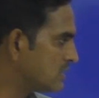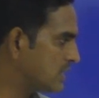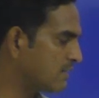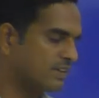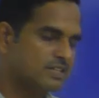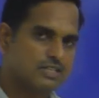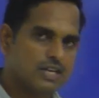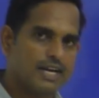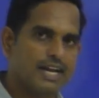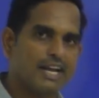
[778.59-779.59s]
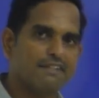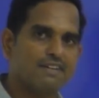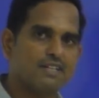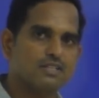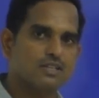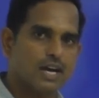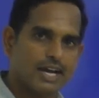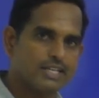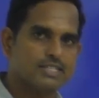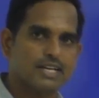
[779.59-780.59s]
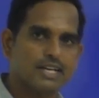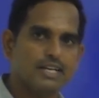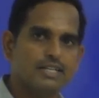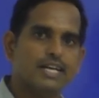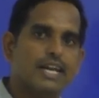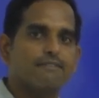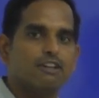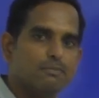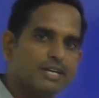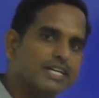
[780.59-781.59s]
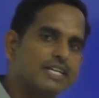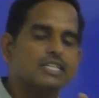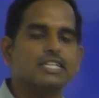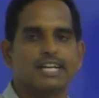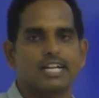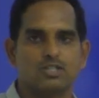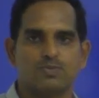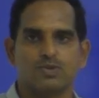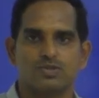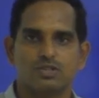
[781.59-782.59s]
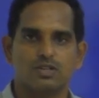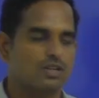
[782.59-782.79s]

j first and I first, I second, then I will be getting the transpose.